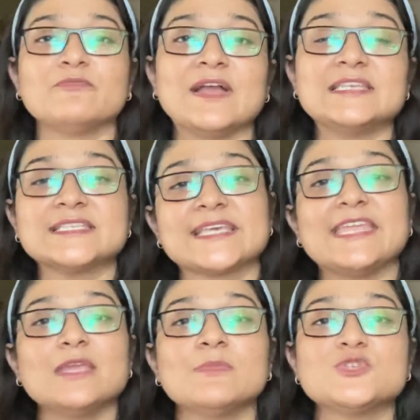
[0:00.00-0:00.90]
While
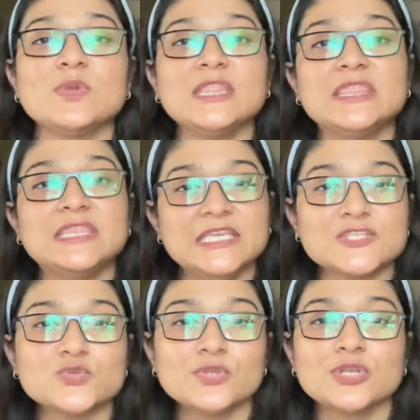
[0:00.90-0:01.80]
deciding between
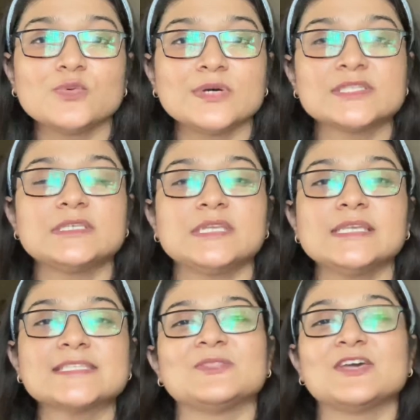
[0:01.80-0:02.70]
these two
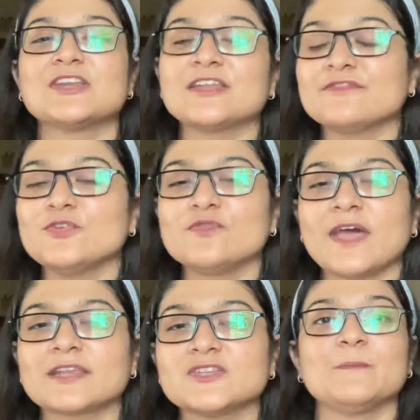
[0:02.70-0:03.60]
universities, there are a few
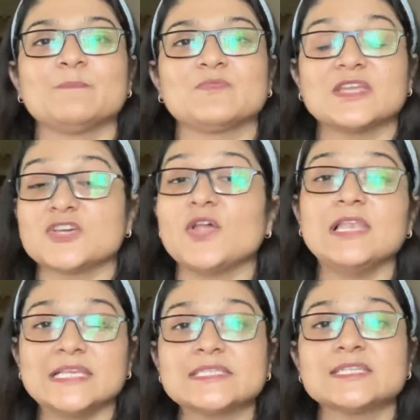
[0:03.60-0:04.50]
factors that I'll
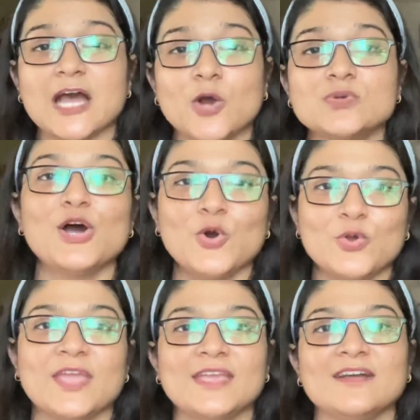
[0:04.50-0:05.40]
list out.
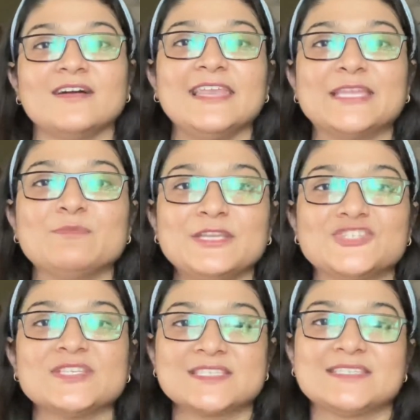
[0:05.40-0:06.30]
Okay, uh, let me
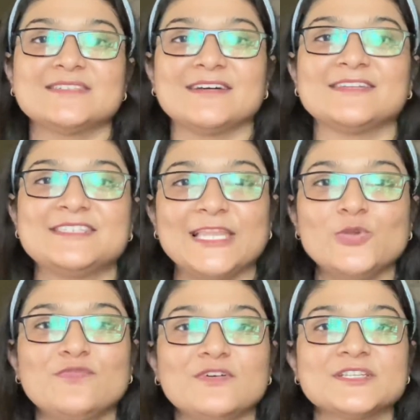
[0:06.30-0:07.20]
just uh, tell
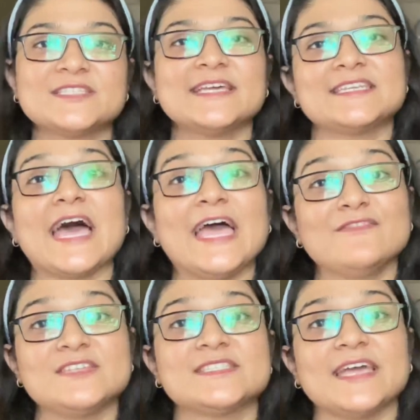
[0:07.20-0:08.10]
you first that I
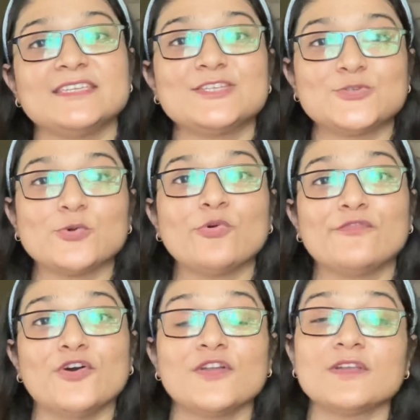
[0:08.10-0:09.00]
have decided to go
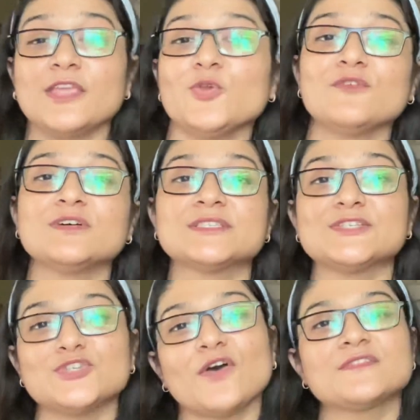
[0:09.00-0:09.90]
for
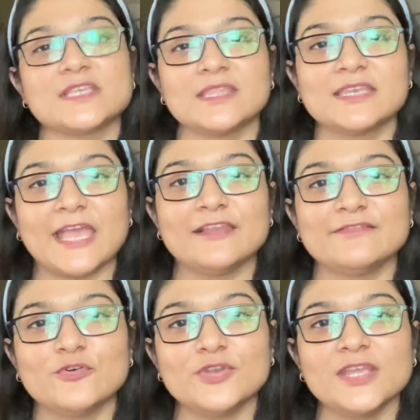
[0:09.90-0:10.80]
University of Southern
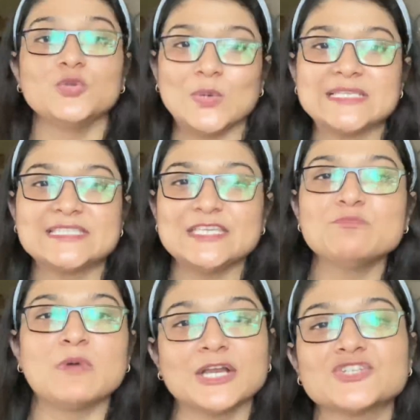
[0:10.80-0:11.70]
California, U S C
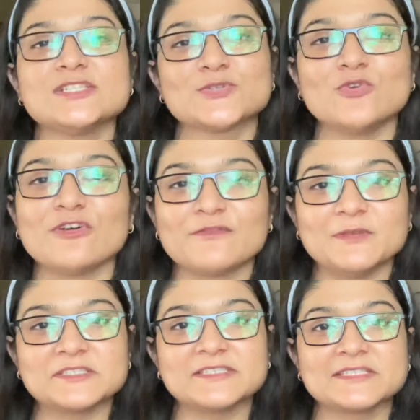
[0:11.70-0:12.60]
Marshall School of
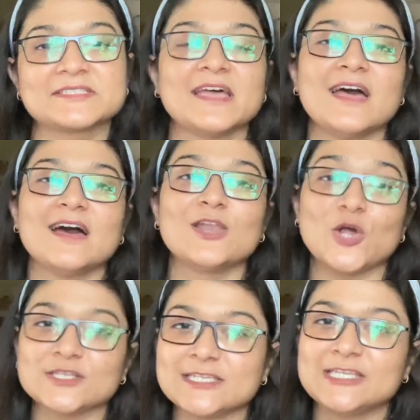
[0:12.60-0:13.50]
Business,
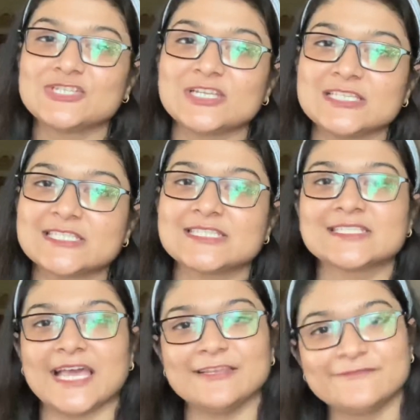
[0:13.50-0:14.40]
Los Angeles,
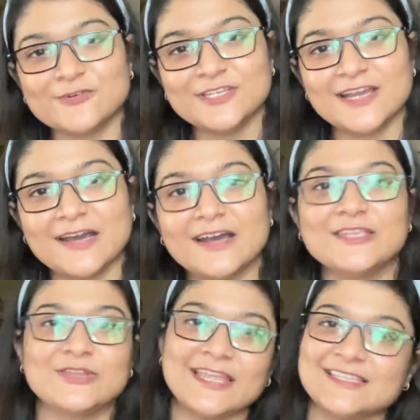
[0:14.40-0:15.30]
California,
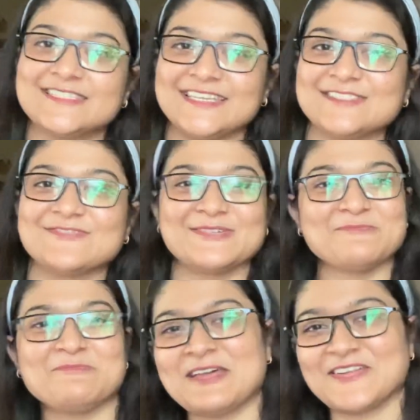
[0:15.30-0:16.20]
United States of
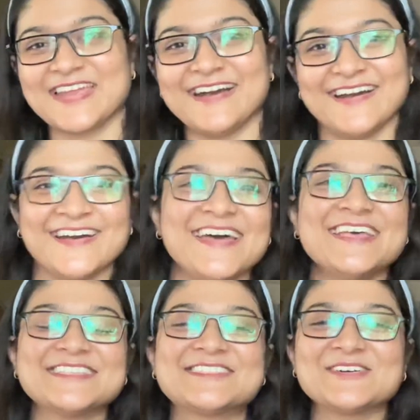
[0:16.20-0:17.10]
America.
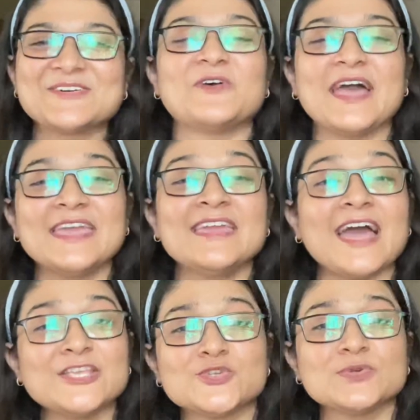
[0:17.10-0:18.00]
So I,
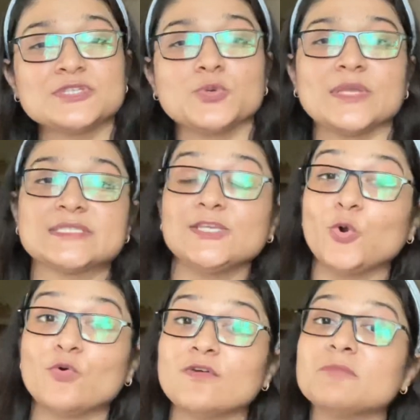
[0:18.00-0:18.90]
I chose U S C
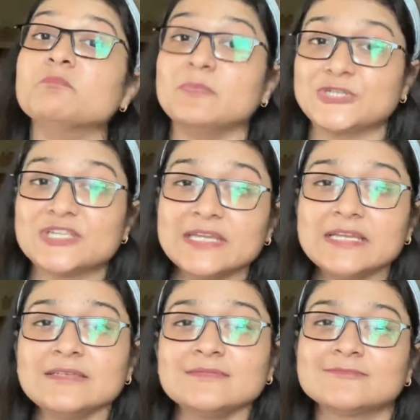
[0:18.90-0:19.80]
over
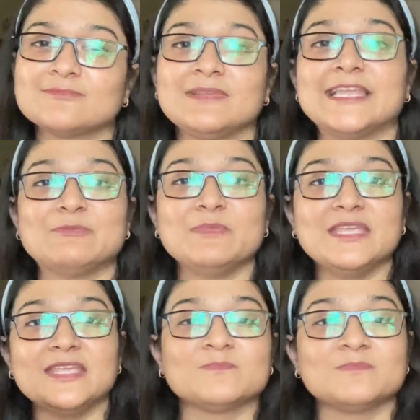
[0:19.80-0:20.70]
Michigan. Let
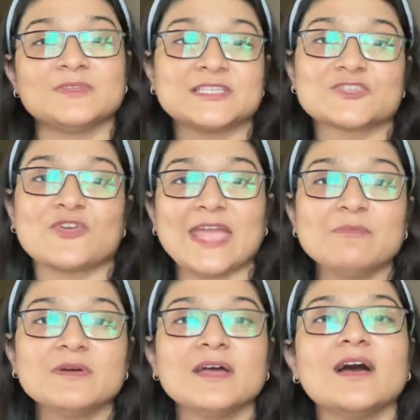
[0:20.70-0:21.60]
me
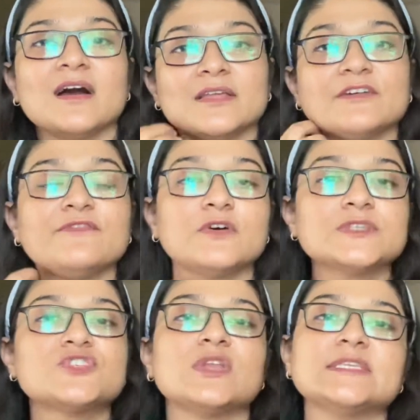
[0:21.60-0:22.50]
describe. The
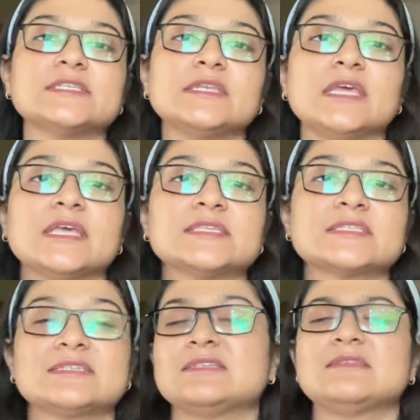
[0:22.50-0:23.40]
first reason is
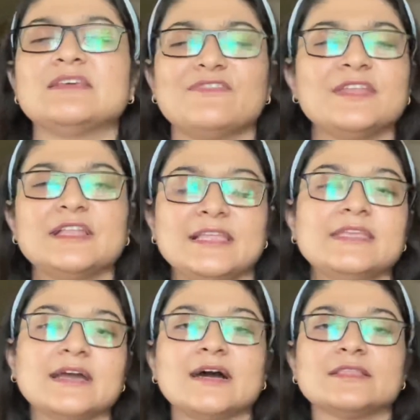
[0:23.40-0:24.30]
definitely,
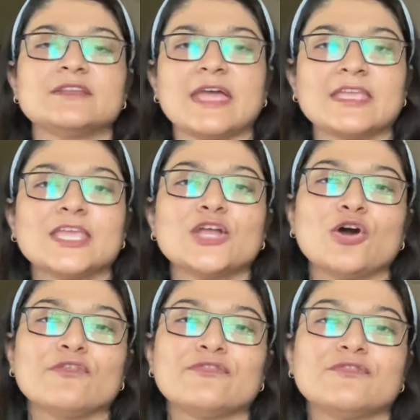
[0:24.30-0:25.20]
yeah, the ranking
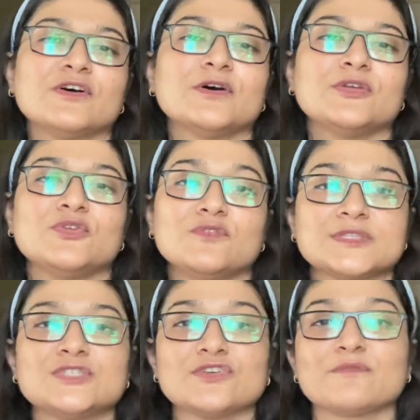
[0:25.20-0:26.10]
of uh,
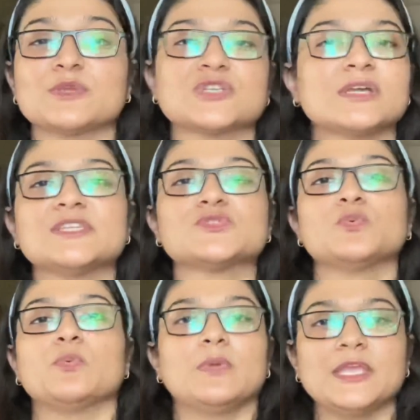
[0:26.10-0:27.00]
University of Michigan is
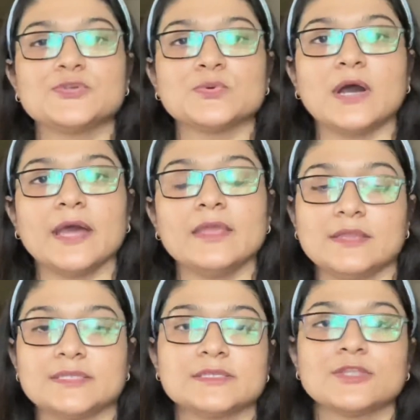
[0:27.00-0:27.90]
way too high.
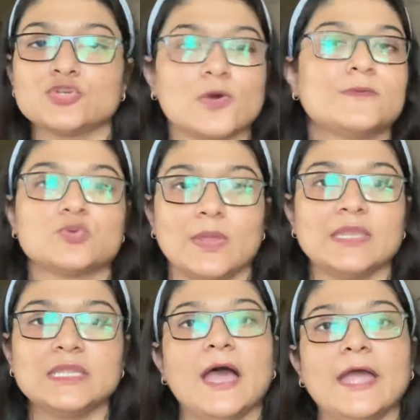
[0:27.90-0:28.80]
It is in the top
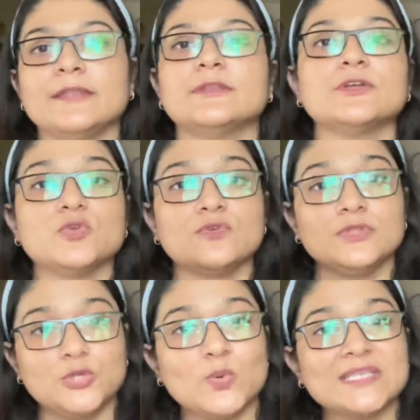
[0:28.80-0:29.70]
twenty and uh, you know,
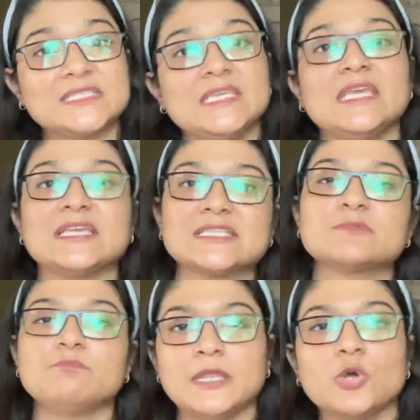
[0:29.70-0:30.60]
U S C is
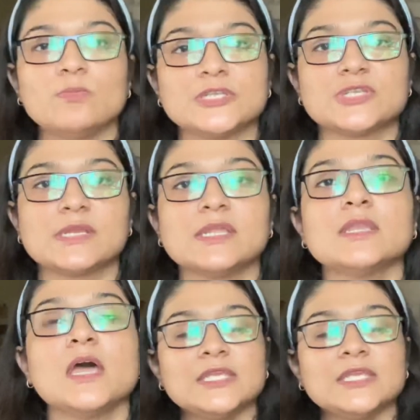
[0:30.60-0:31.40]
below Michigan.